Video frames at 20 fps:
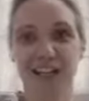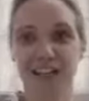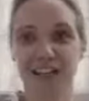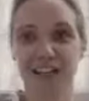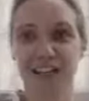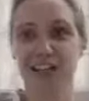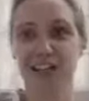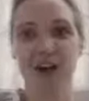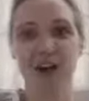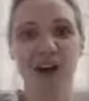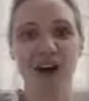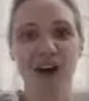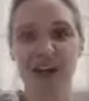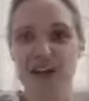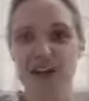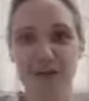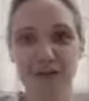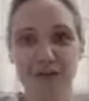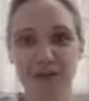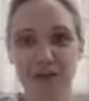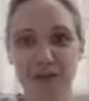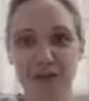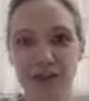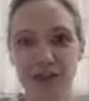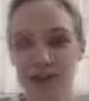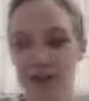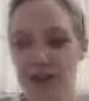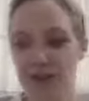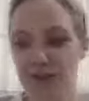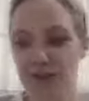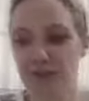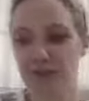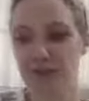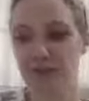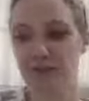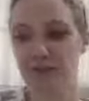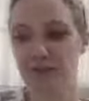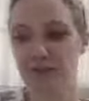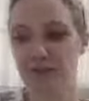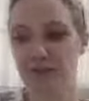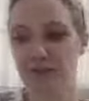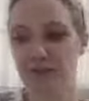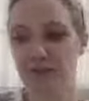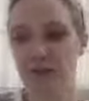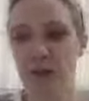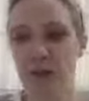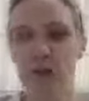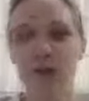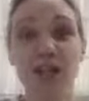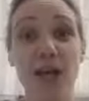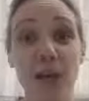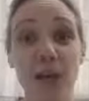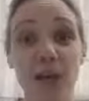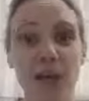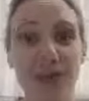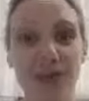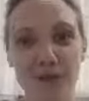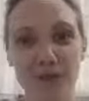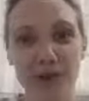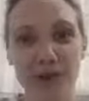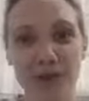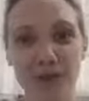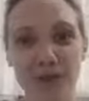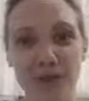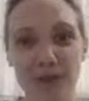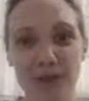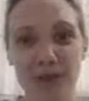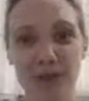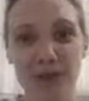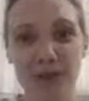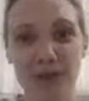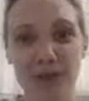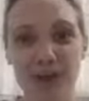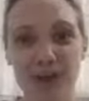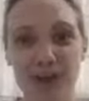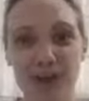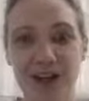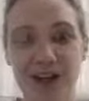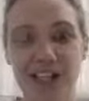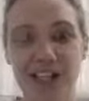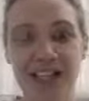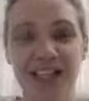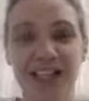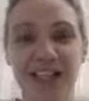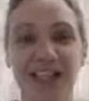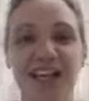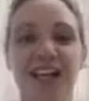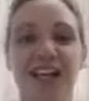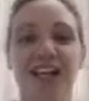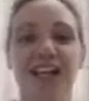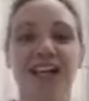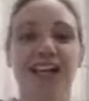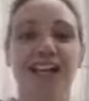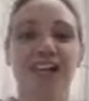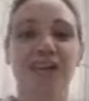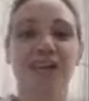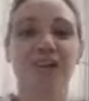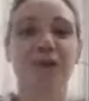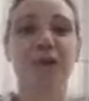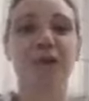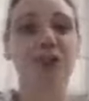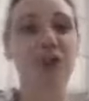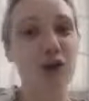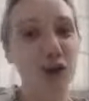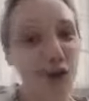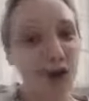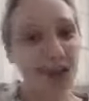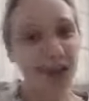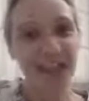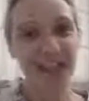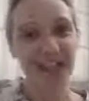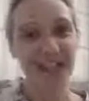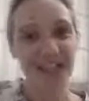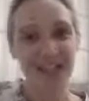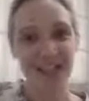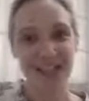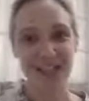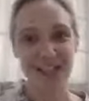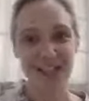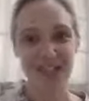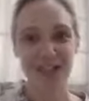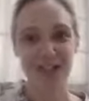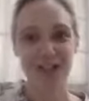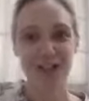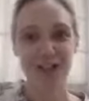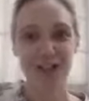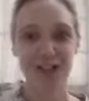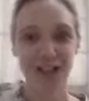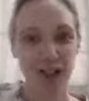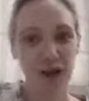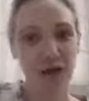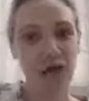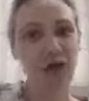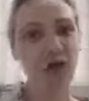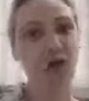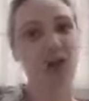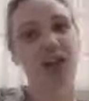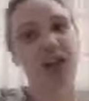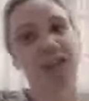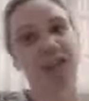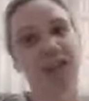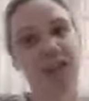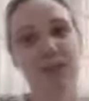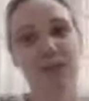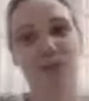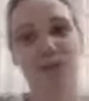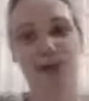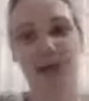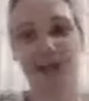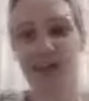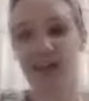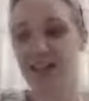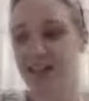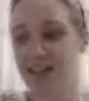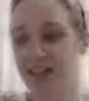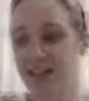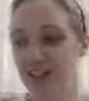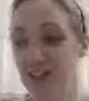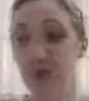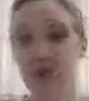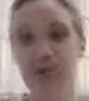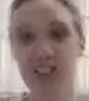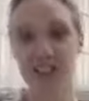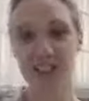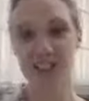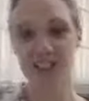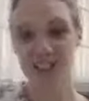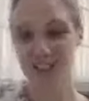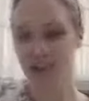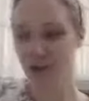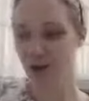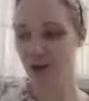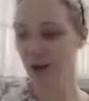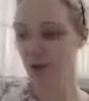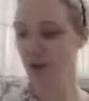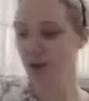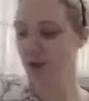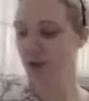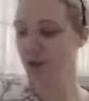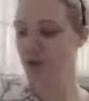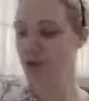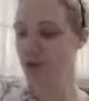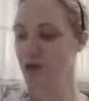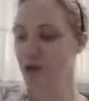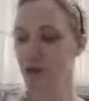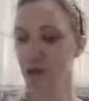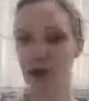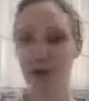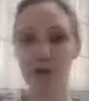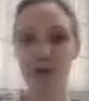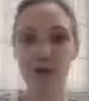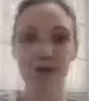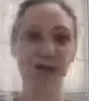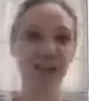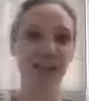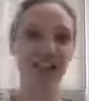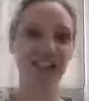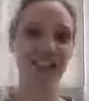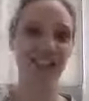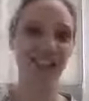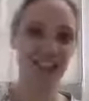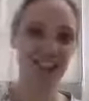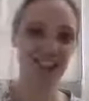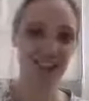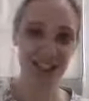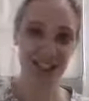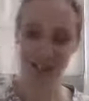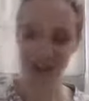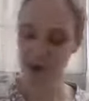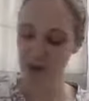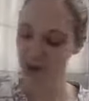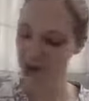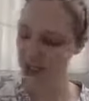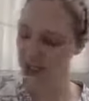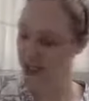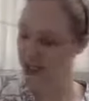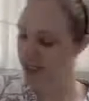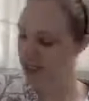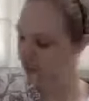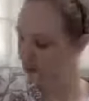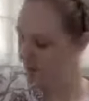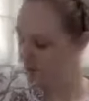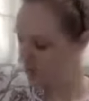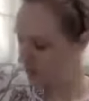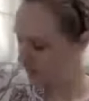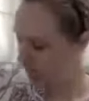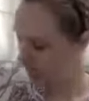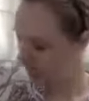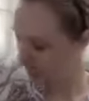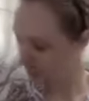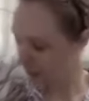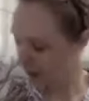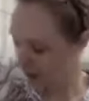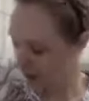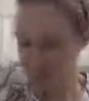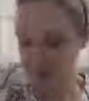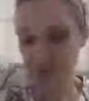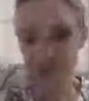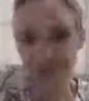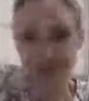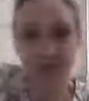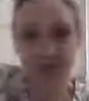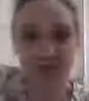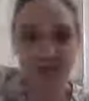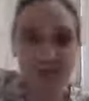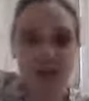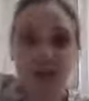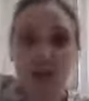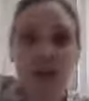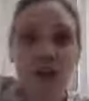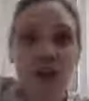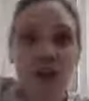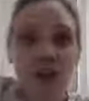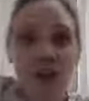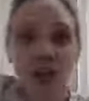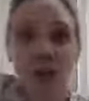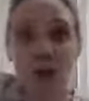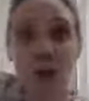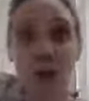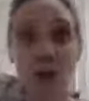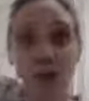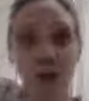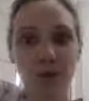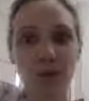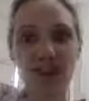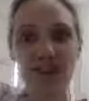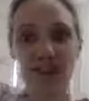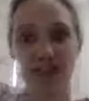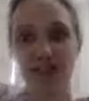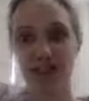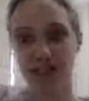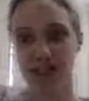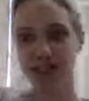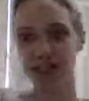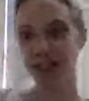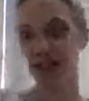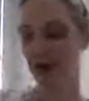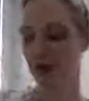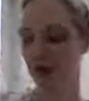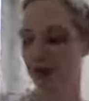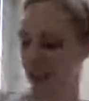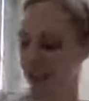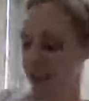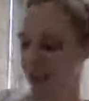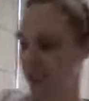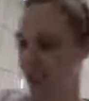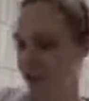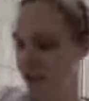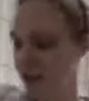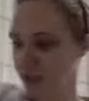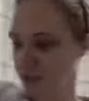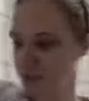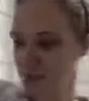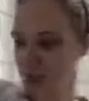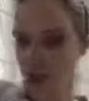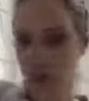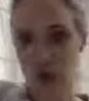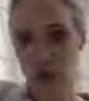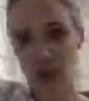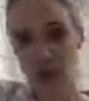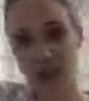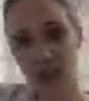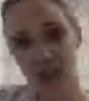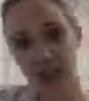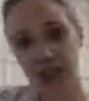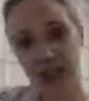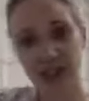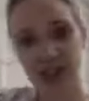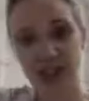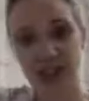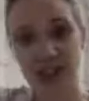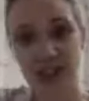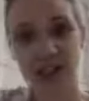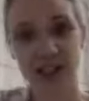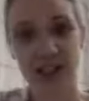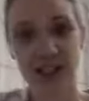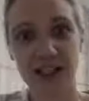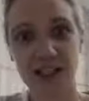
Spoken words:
nearby. It's just a few, maybe 10-minute drive from where we are. So we're trying to keep that tradition up, and we talk about what we're going to learn this week. We talk about, what mummy and daddy are doing and how that's going to look, and